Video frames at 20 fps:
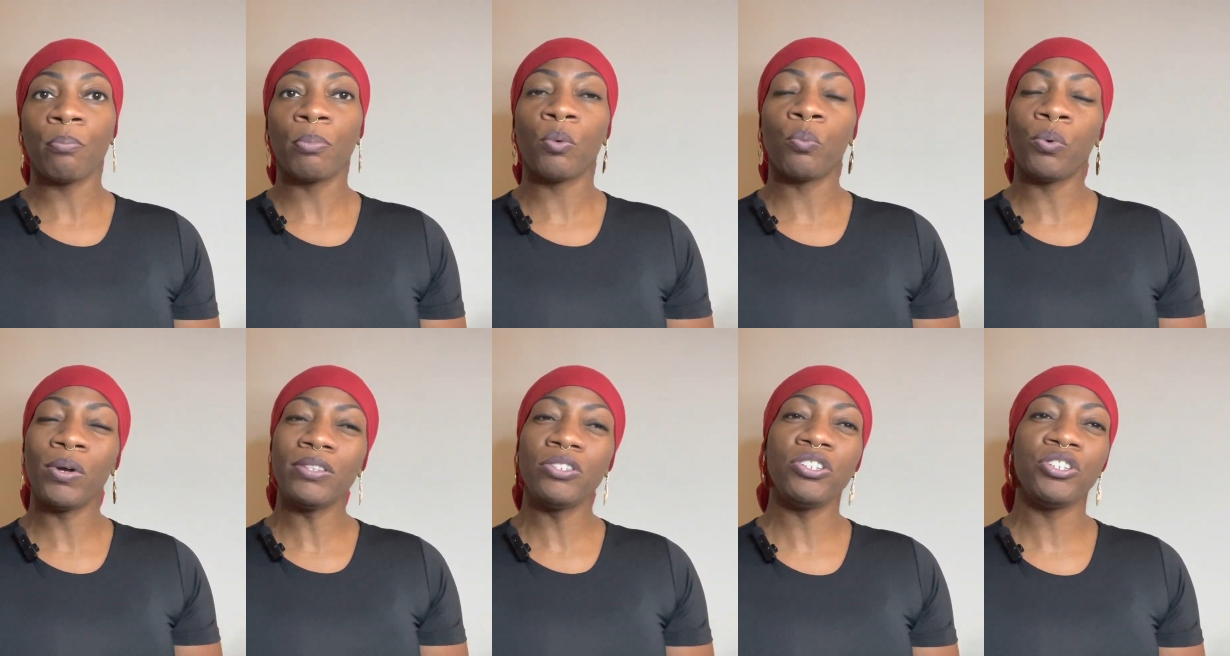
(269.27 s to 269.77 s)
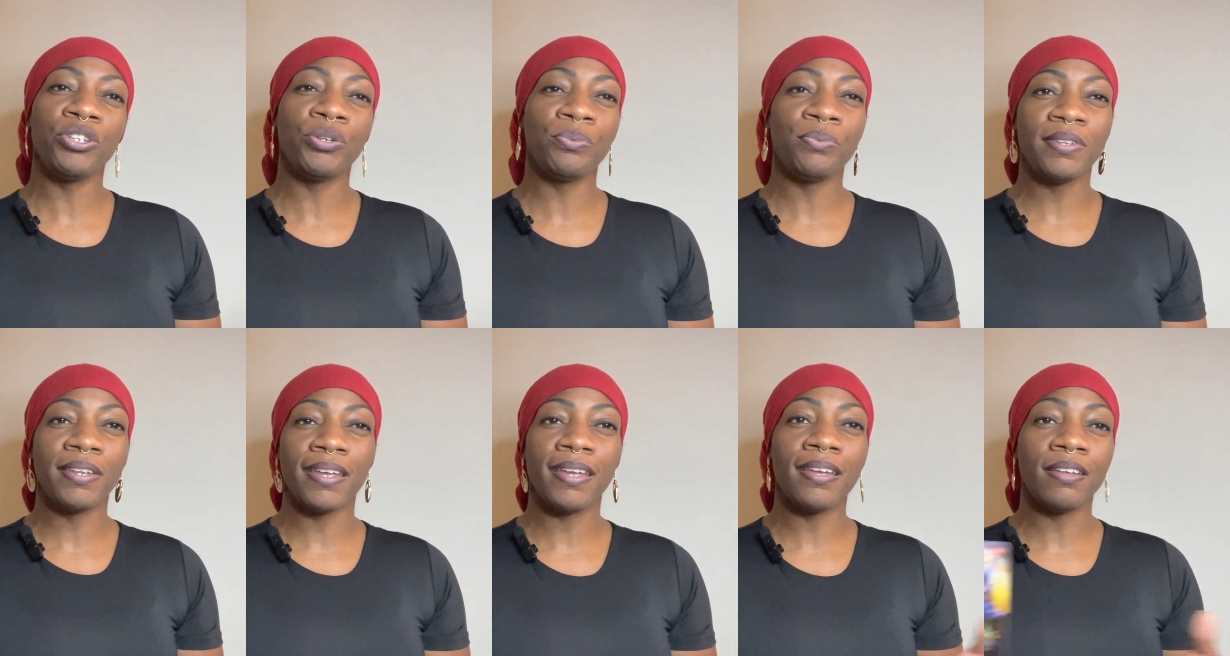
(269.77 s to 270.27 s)
But what do you
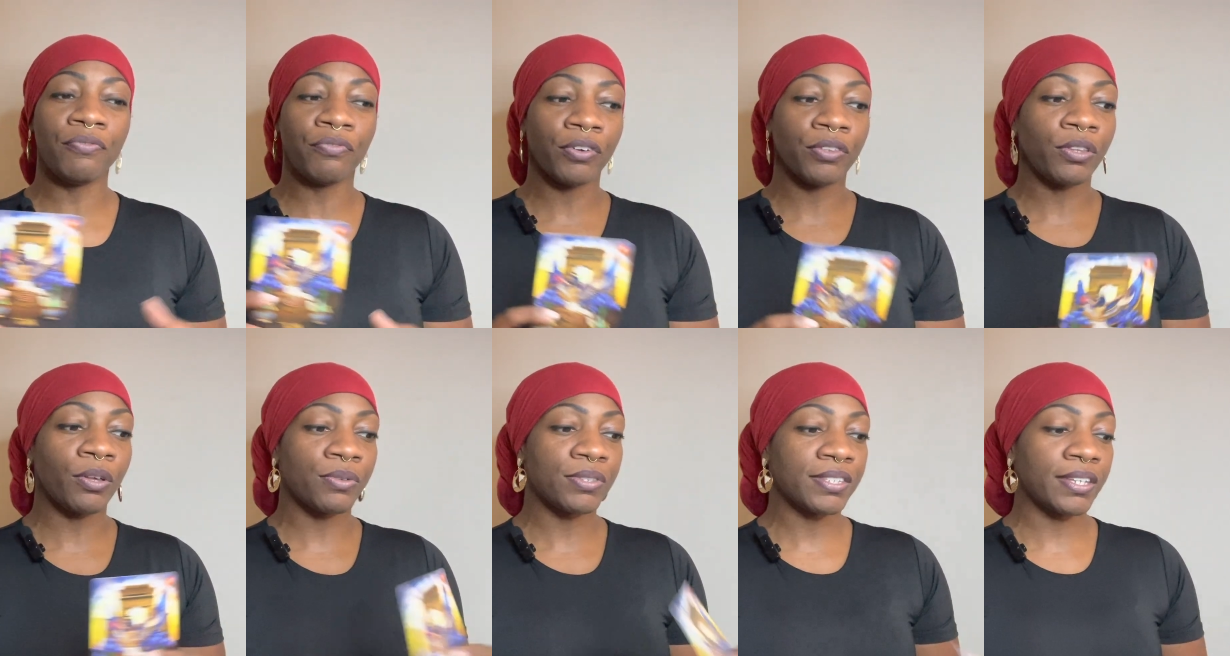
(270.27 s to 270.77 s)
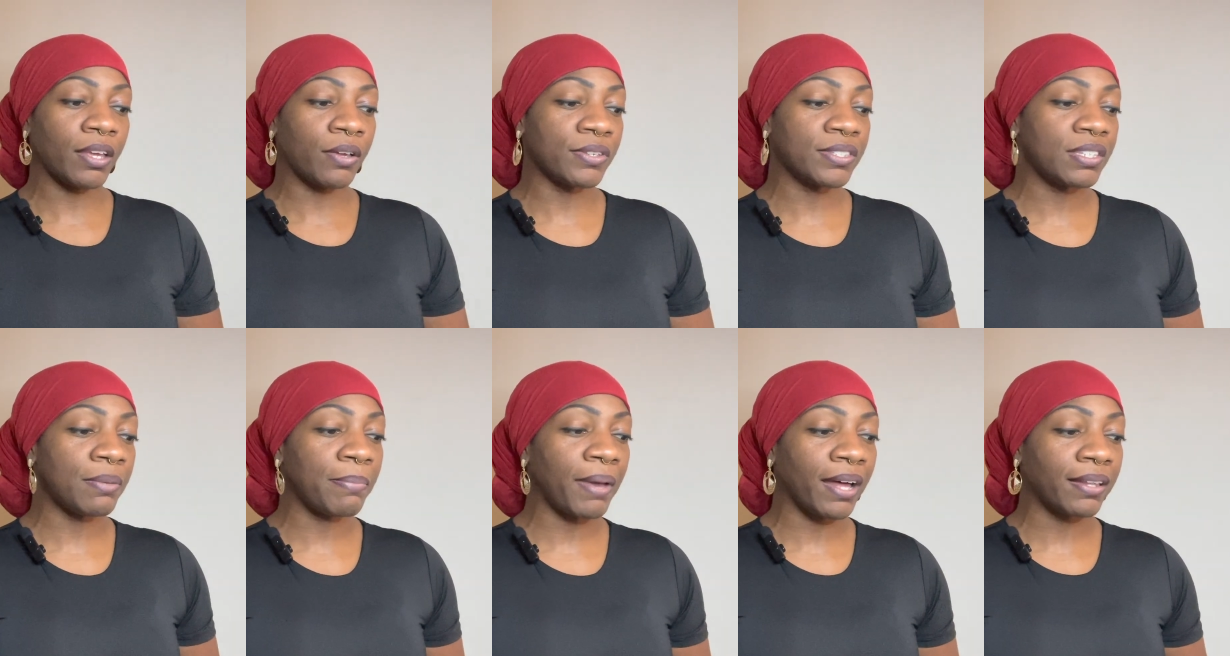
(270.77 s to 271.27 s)
need for those scales
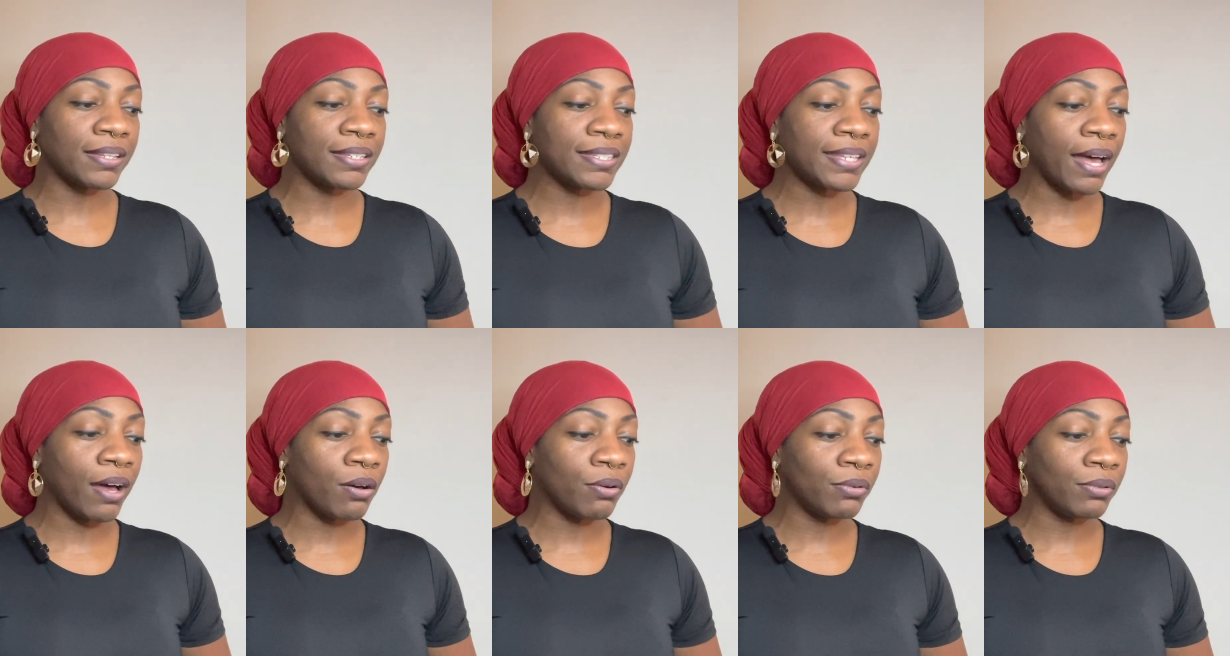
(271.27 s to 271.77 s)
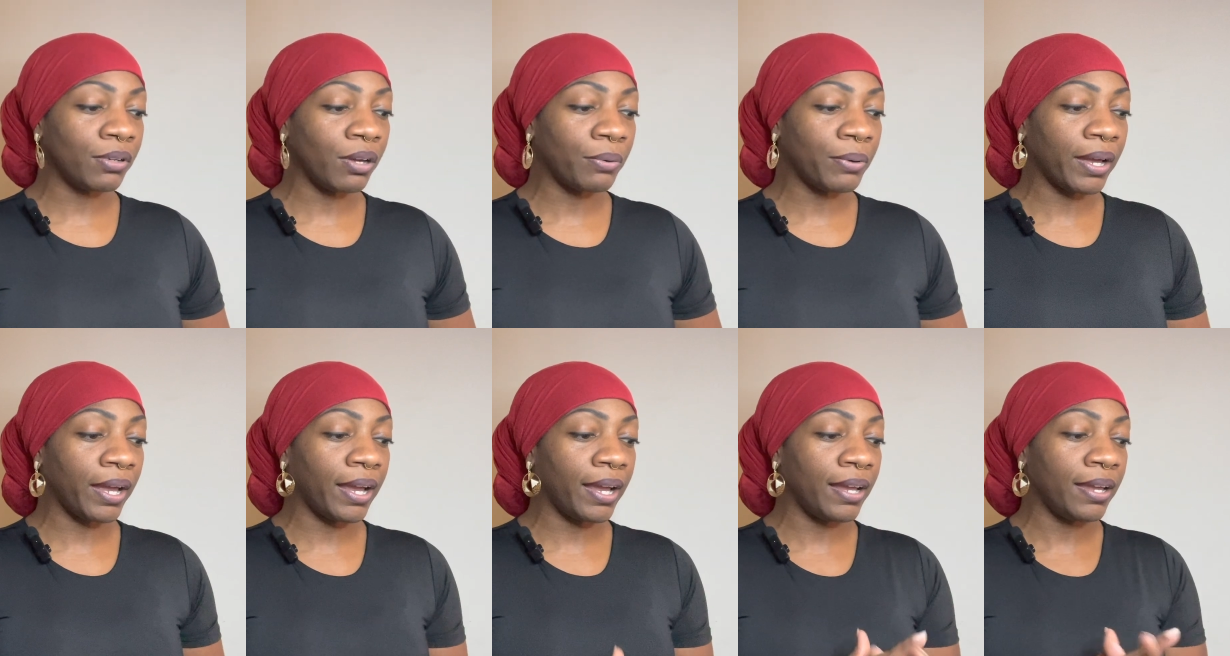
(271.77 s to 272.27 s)
to balance out?
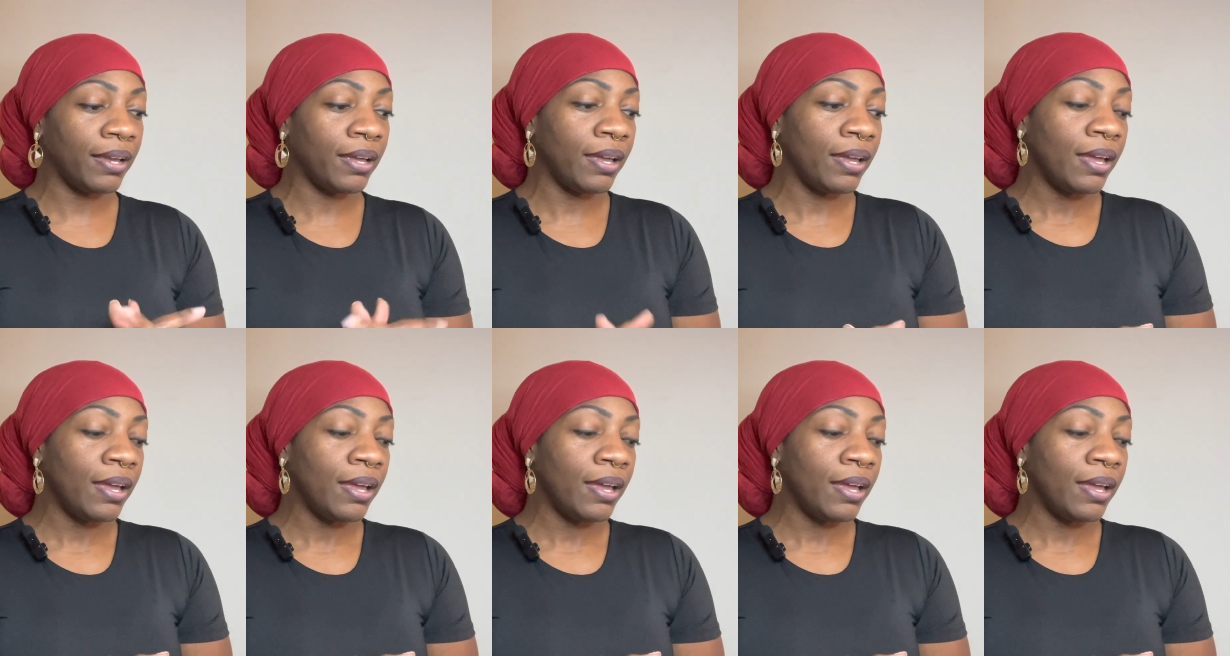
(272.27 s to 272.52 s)
Okay.